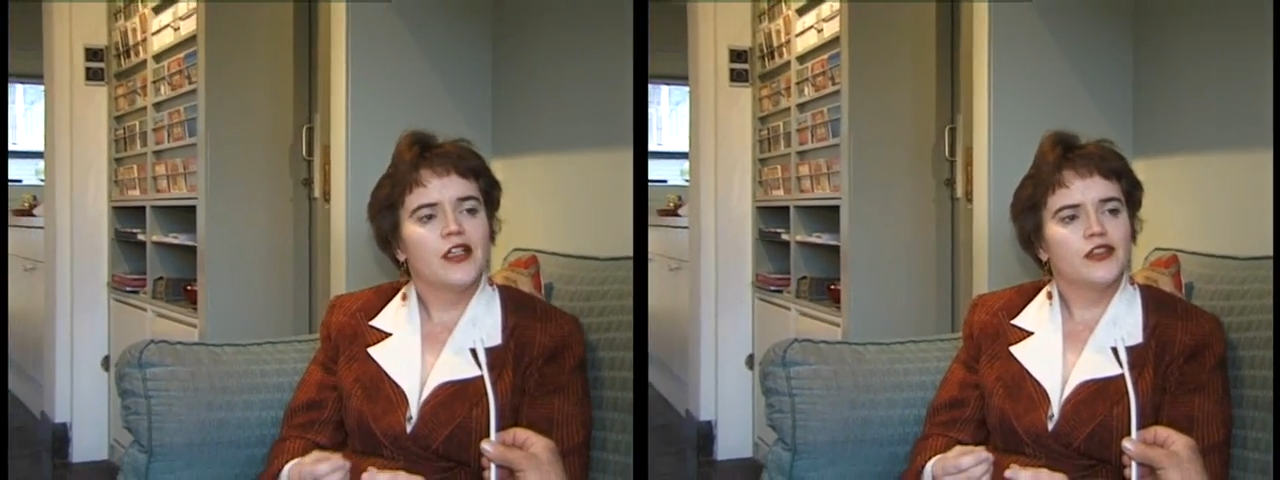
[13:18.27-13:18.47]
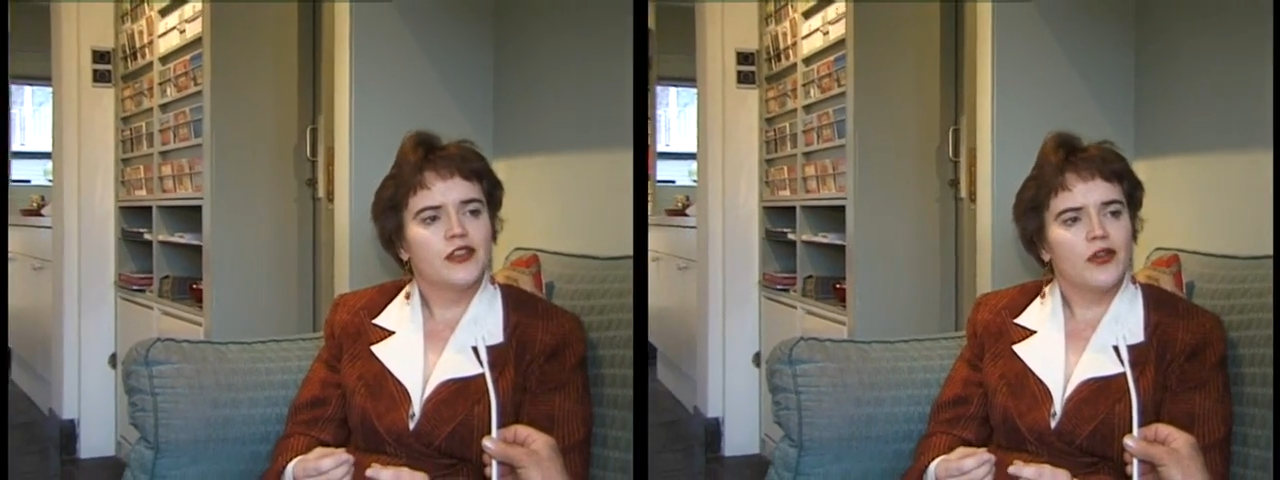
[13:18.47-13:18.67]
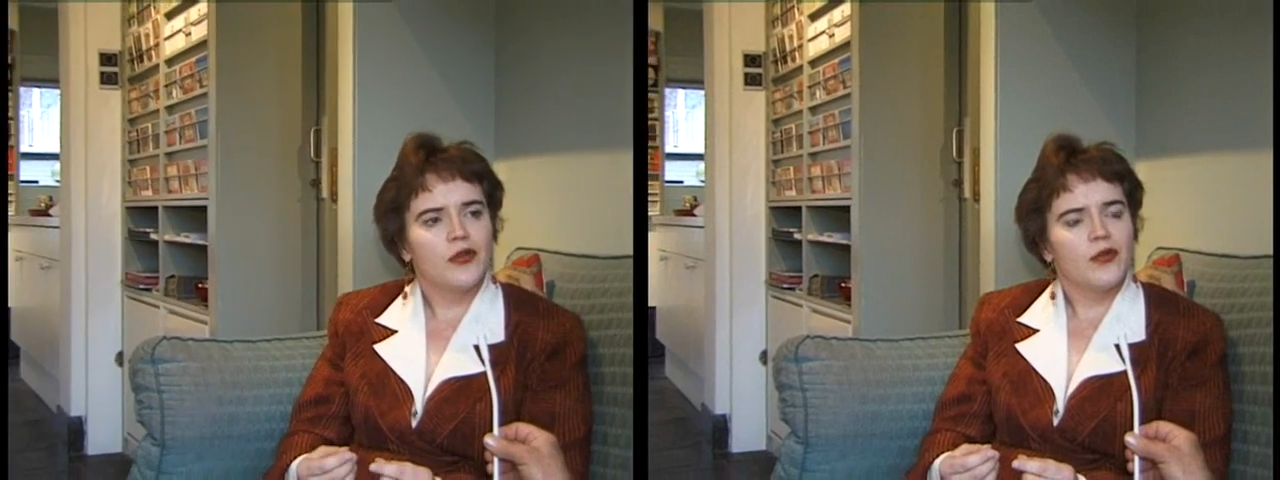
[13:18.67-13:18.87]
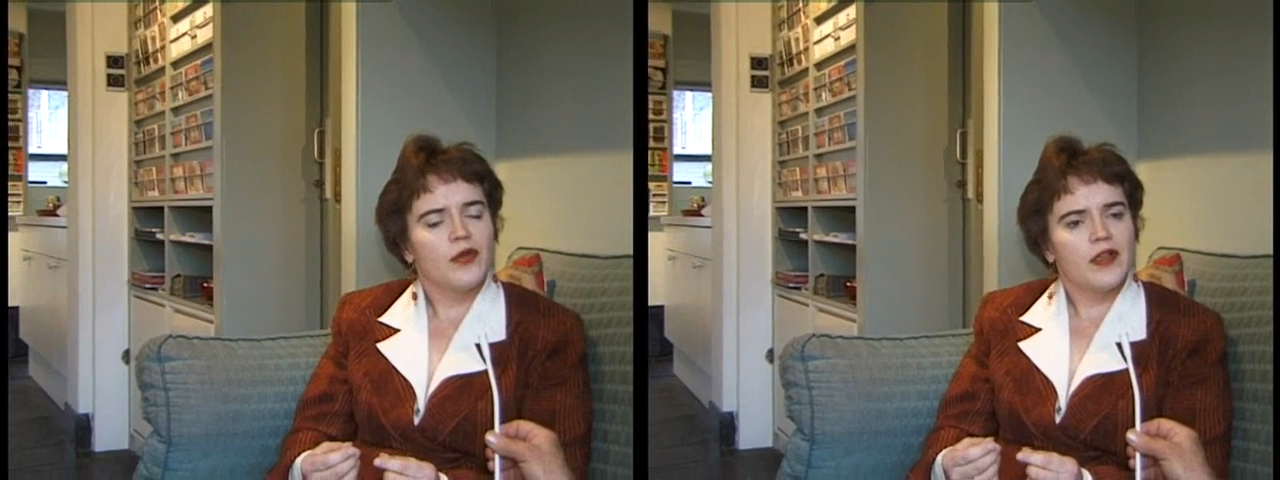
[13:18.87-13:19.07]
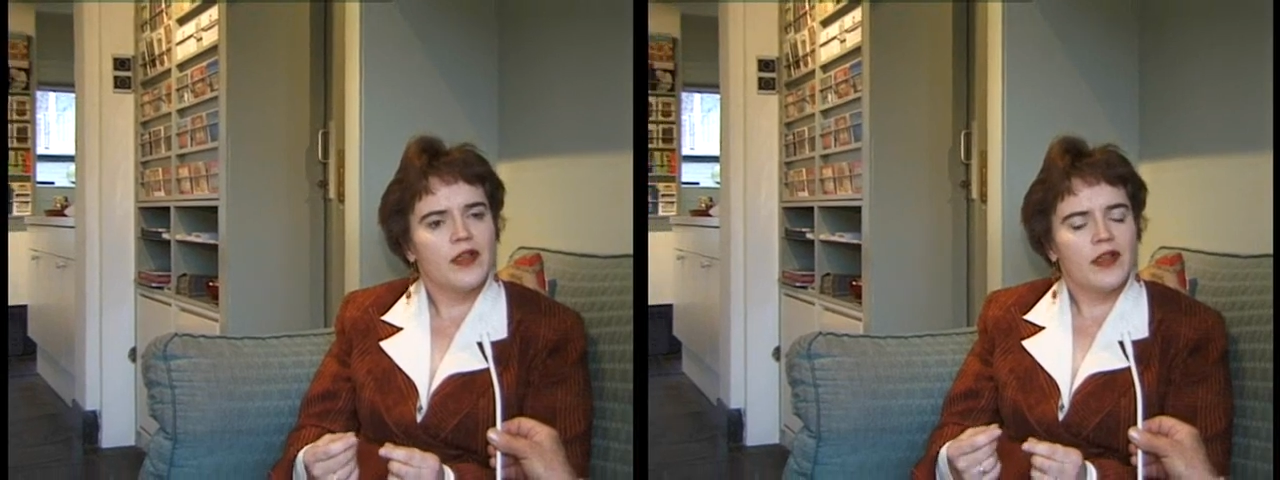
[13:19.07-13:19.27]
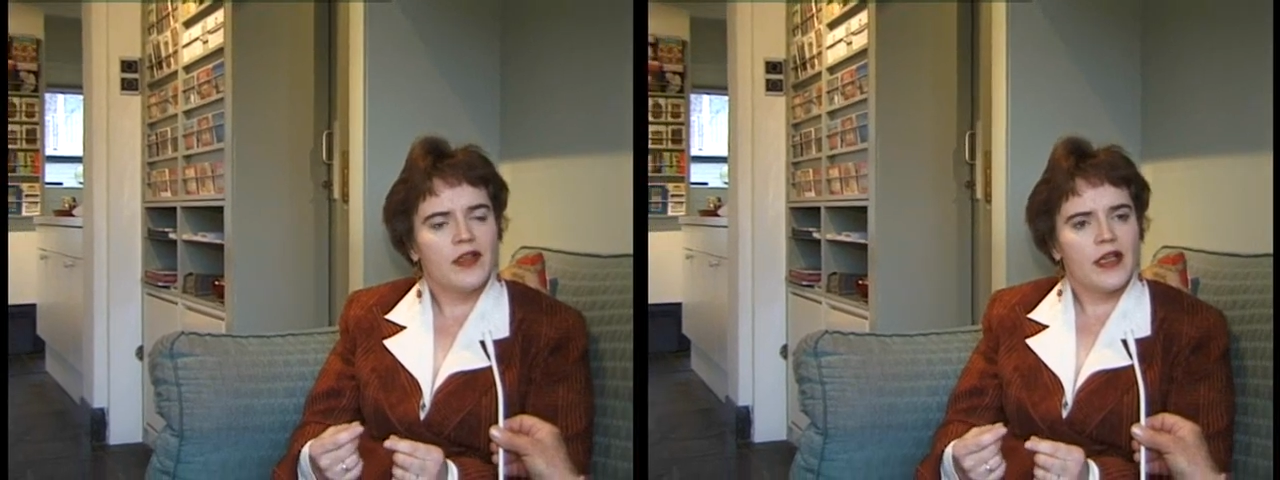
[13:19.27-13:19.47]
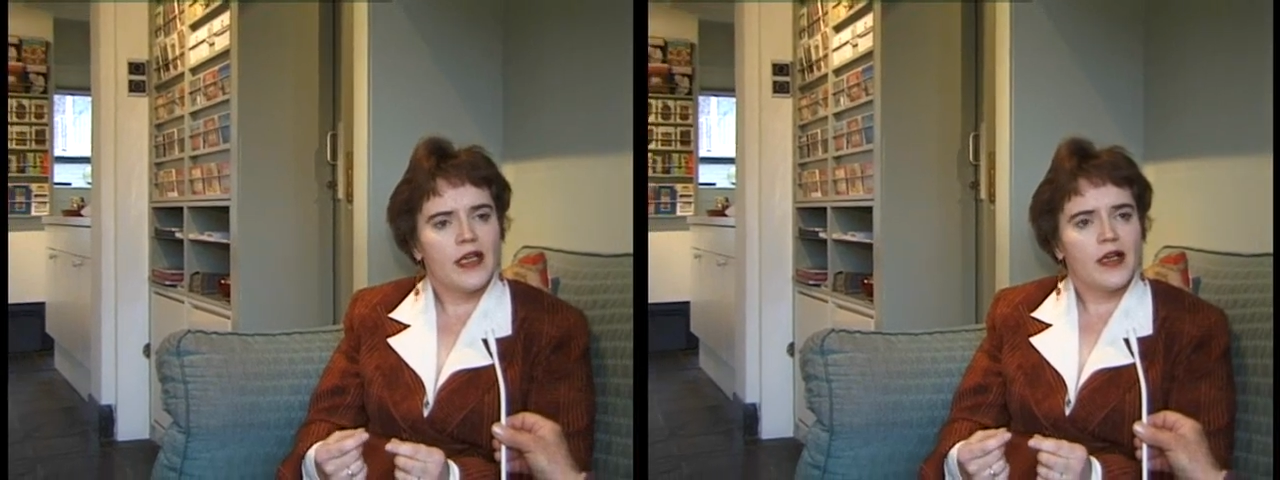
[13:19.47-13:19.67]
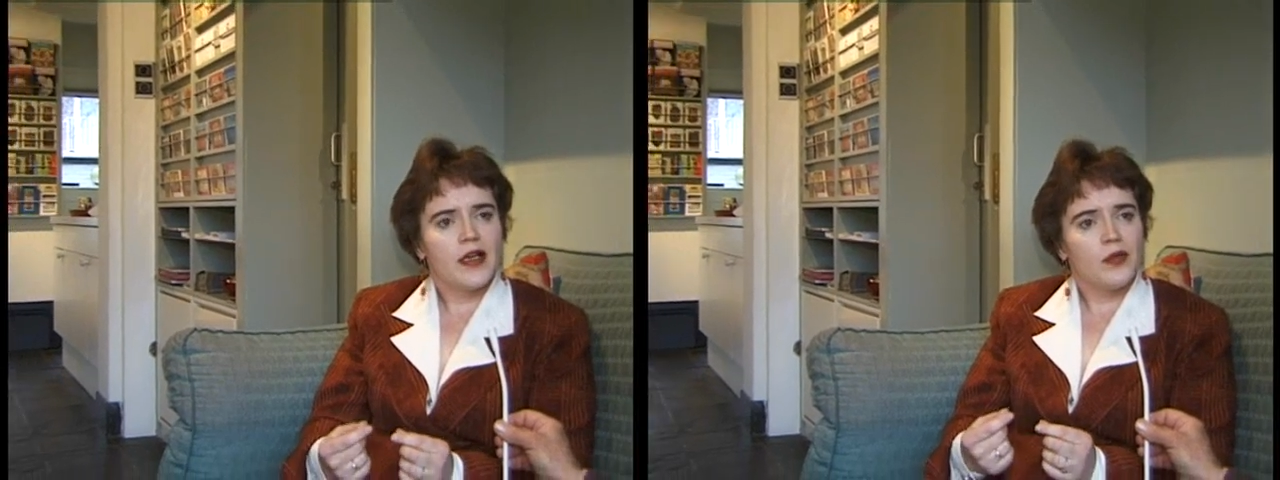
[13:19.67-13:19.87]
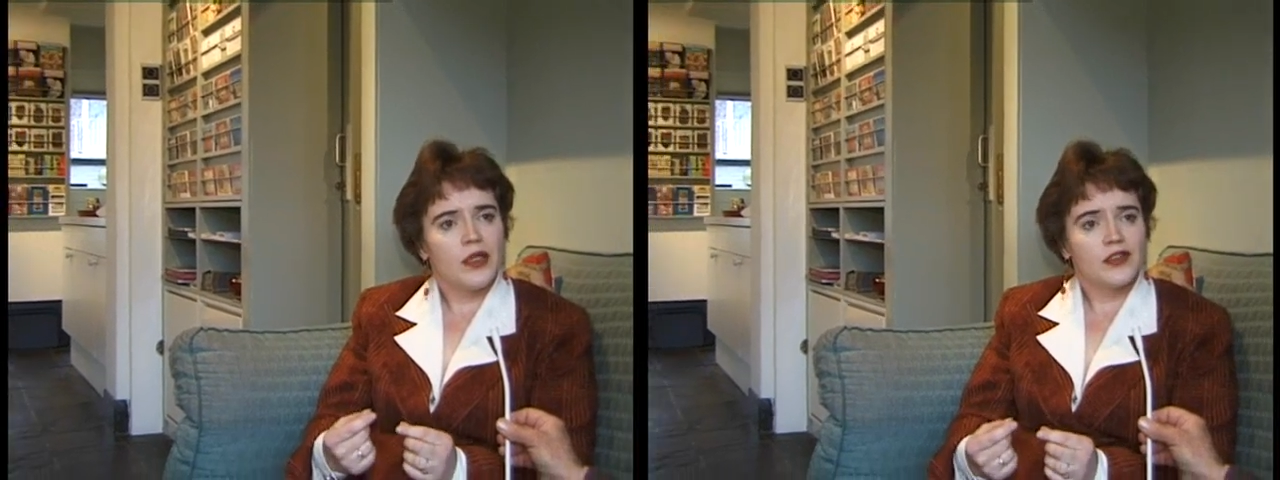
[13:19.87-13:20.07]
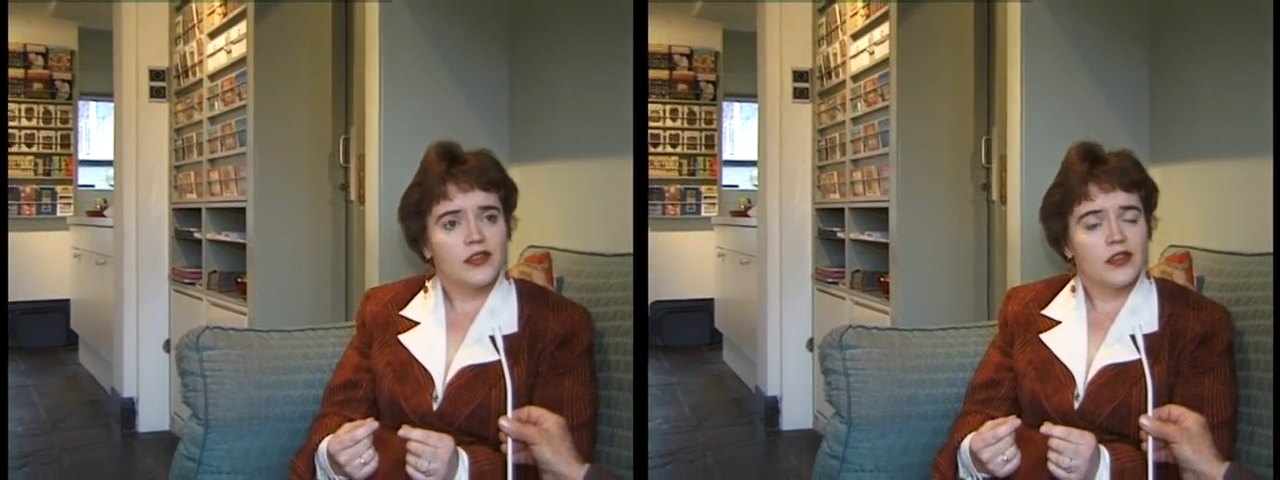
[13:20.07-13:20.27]
So there
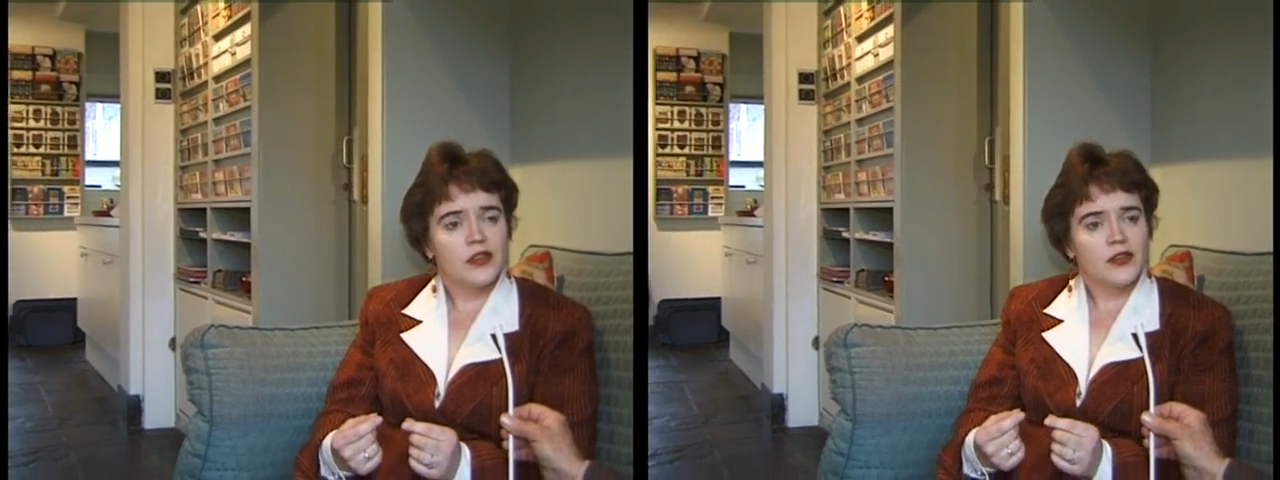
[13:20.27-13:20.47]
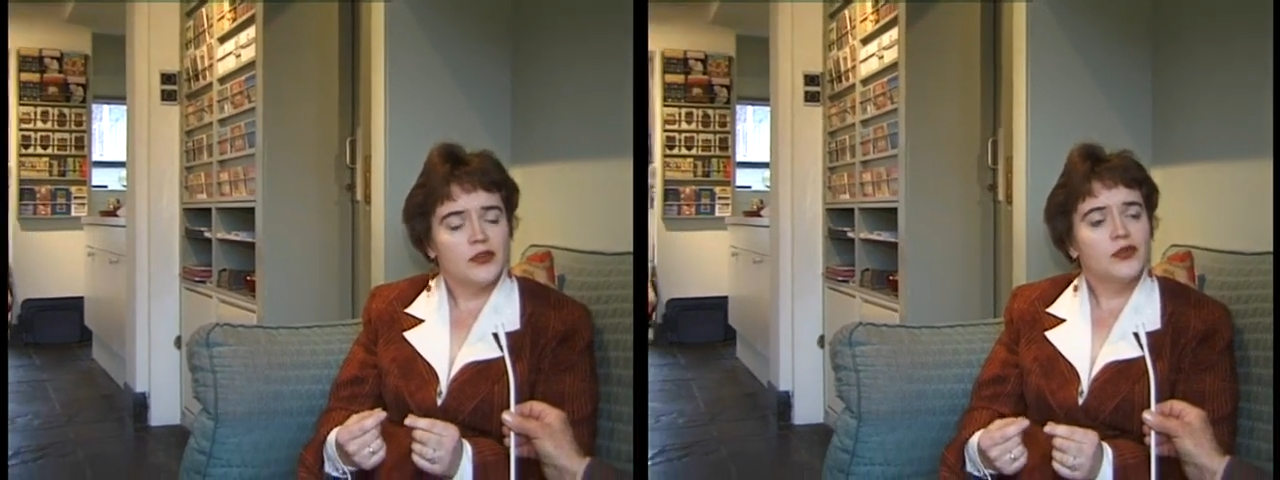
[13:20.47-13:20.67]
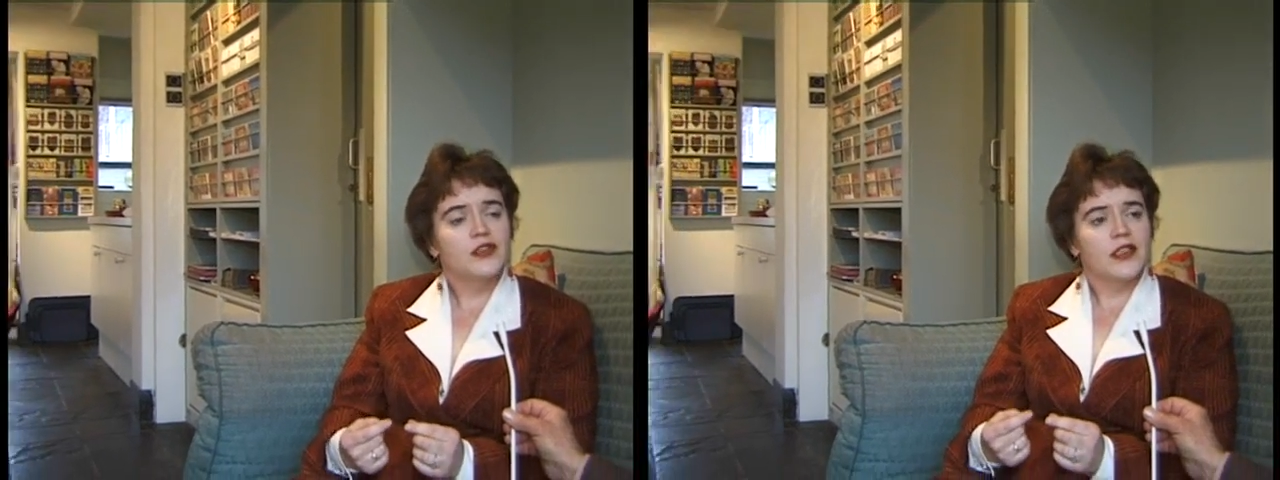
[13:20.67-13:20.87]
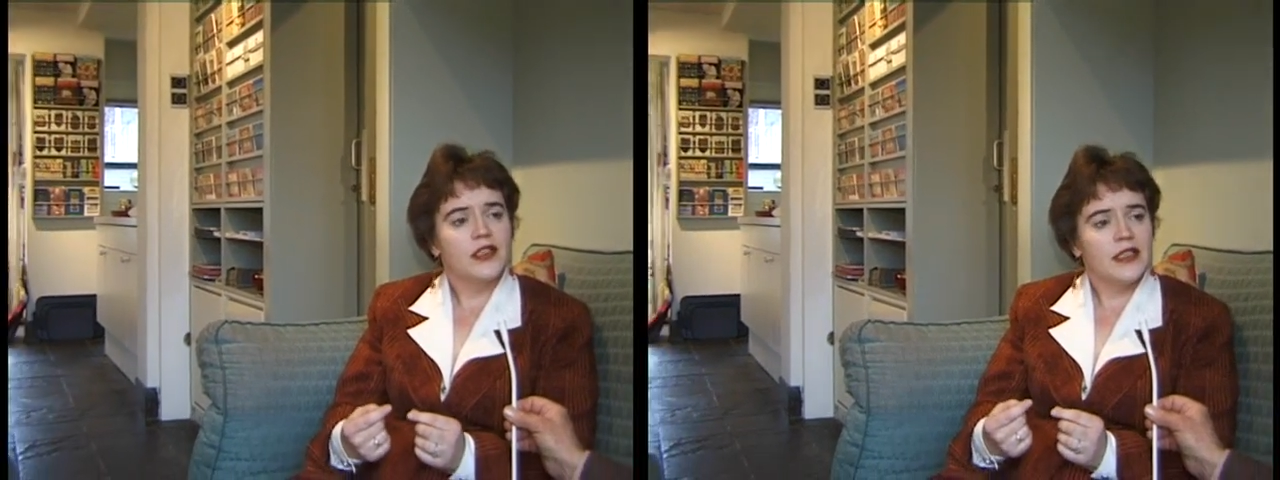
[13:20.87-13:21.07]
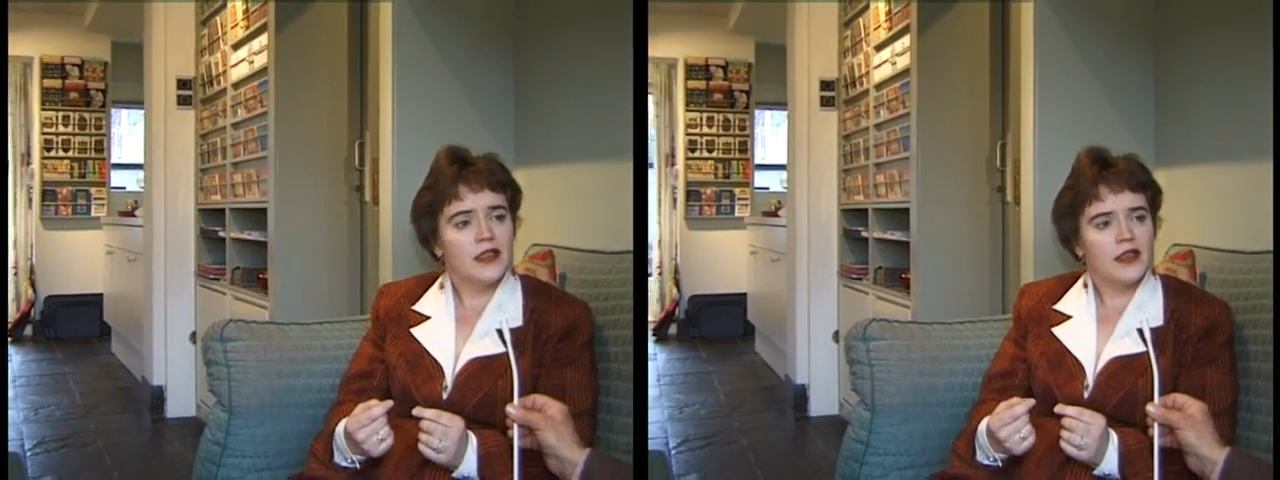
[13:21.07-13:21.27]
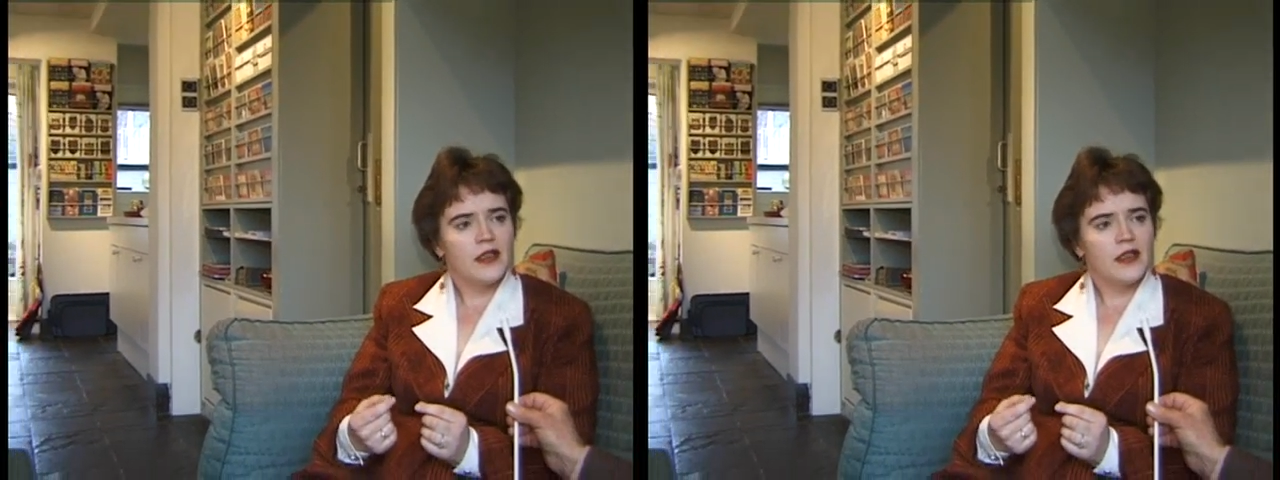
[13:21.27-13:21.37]
was used a